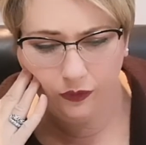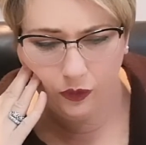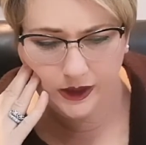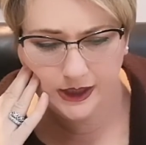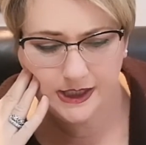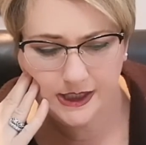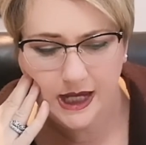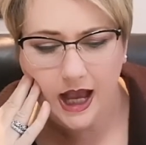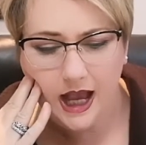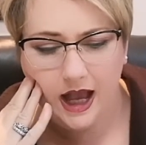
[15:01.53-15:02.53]
this,
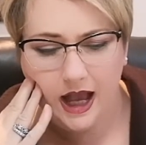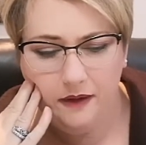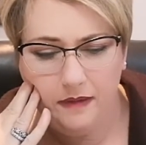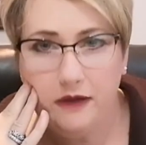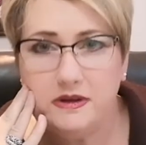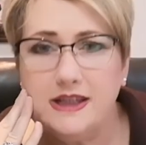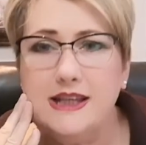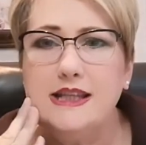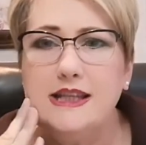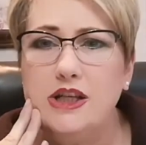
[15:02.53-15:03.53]
I was
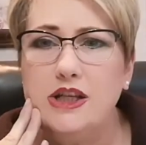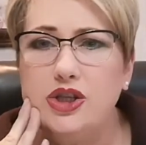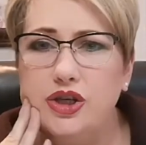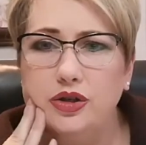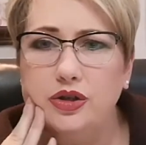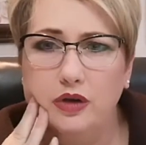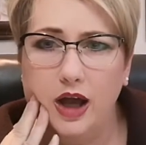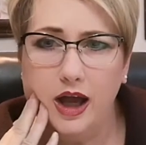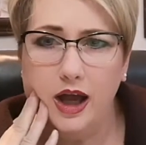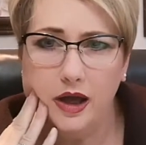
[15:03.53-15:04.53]
listening to
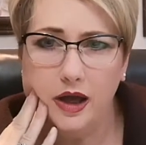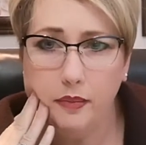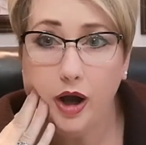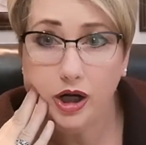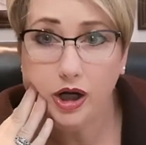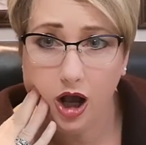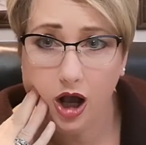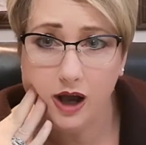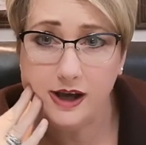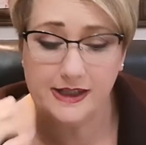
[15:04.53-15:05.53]
a
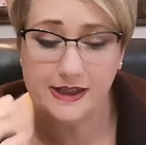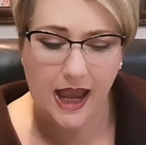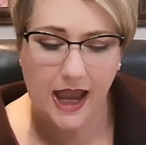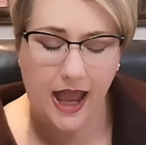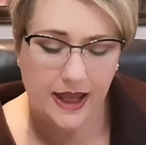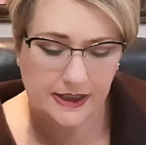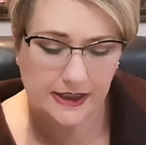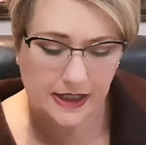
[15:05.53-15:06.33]
podcast, and